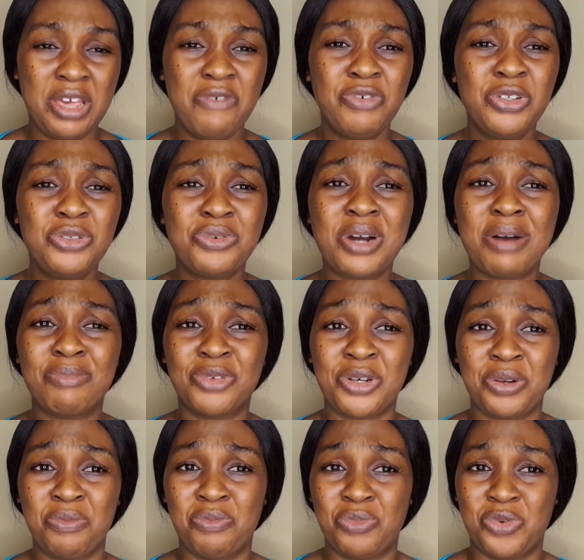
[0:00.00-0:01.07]
Even though I'm
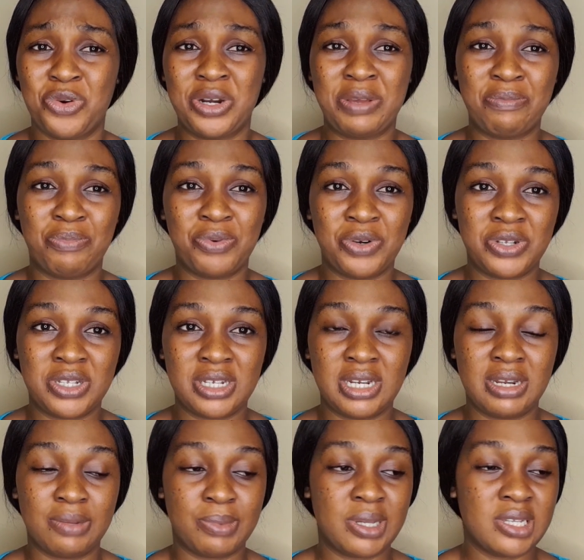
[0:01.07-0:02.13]
not a morning
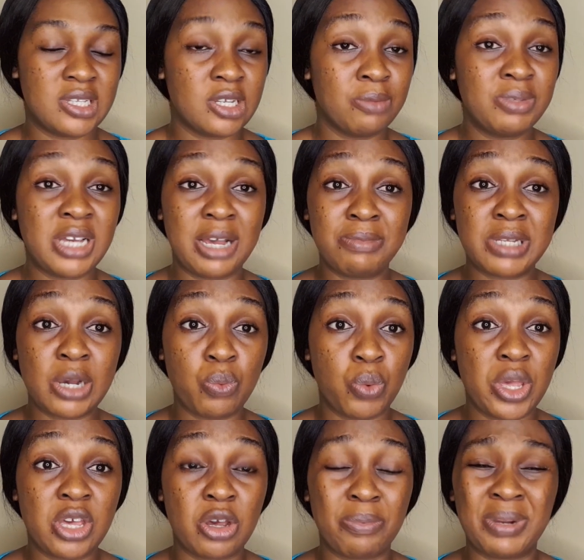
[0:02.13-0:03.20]
person, because sometimes I
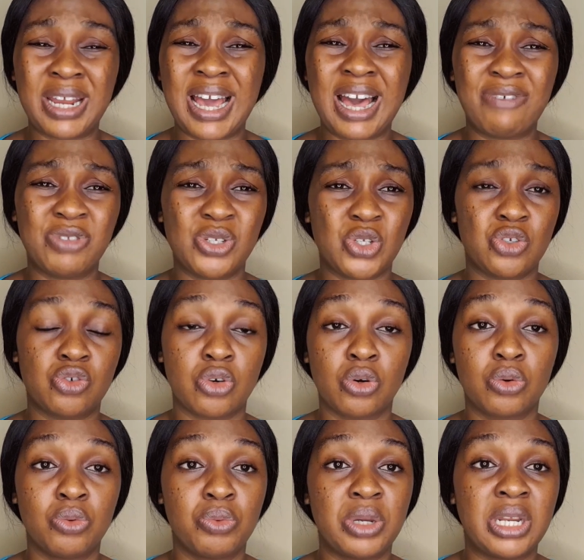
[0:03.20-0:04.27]
wake up and I have to
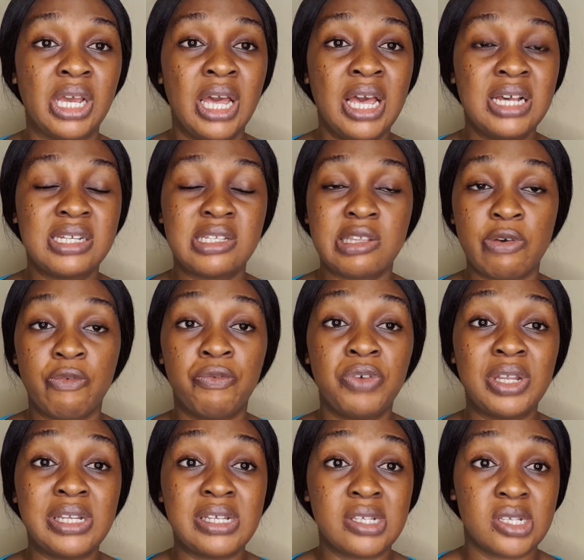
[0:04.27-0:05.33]
struggle with still
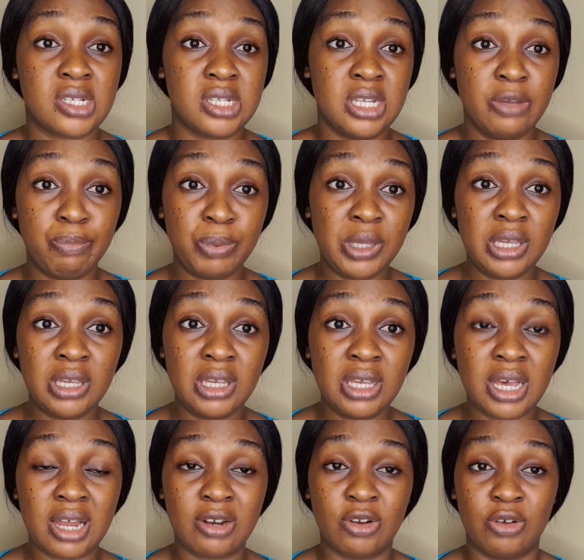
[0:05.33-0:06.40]
feeling
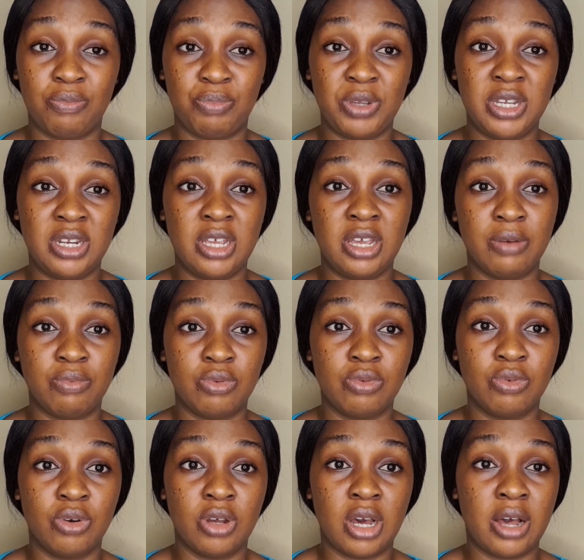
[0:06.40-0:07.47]
sleepy and not being
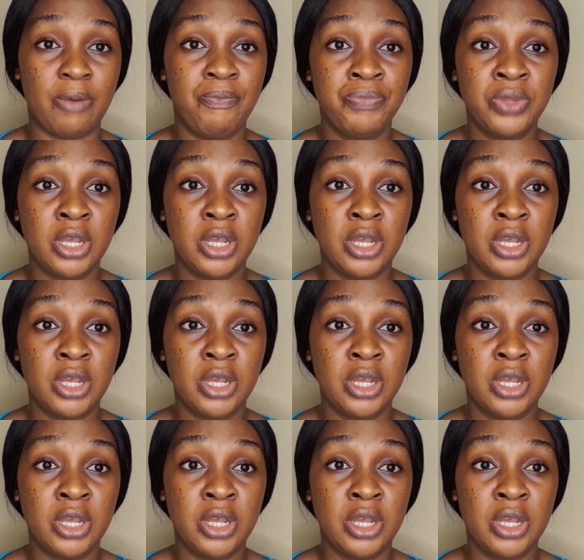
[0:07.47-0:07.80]
able uh,